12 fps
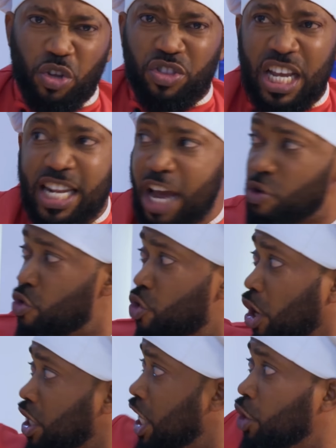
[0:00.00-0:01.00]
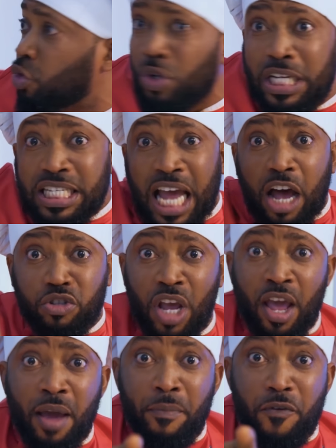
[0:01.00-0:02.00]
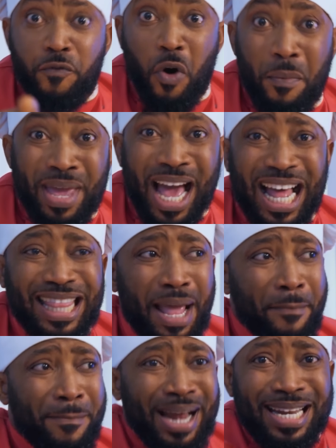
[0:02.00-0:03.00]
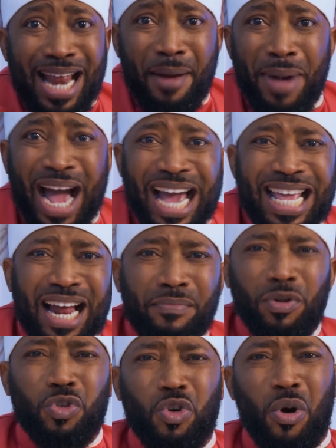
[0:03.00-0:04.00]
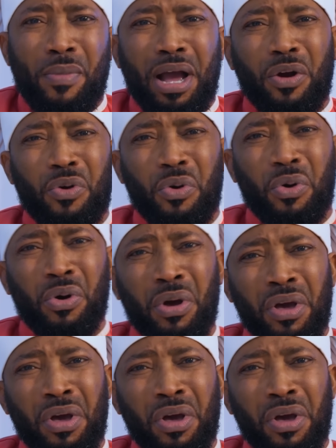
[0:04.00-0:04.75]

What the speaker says: to think that you got into this house before me and then Madame hired me to come and cook?